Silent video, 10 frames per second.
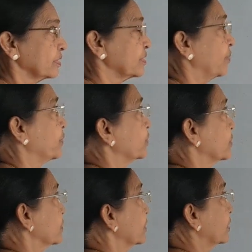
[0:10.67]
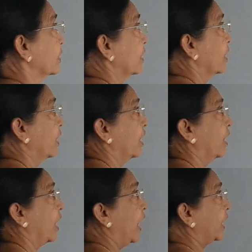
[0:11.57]
Suppose
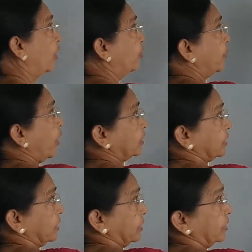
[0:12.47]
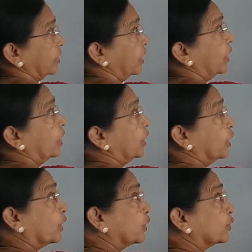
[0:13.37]
I have bought
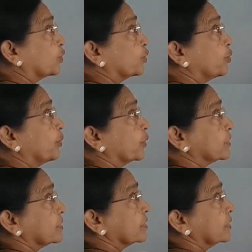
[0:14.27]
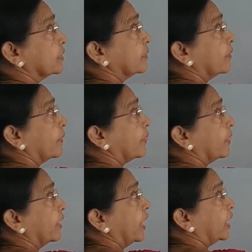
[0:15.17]
two books.
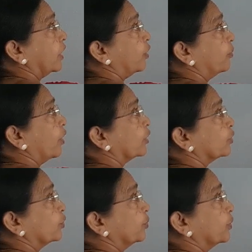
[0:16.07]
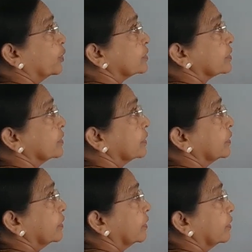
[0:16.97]
I have bought two books
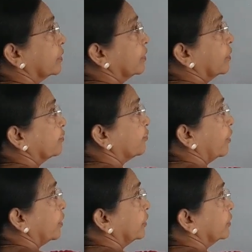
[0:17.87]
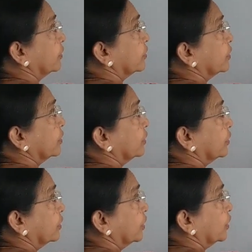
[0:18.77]
for
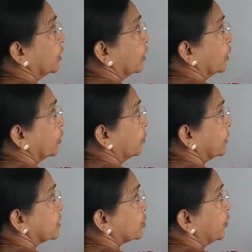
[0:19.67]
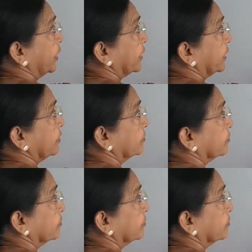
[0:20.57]
rupees 20.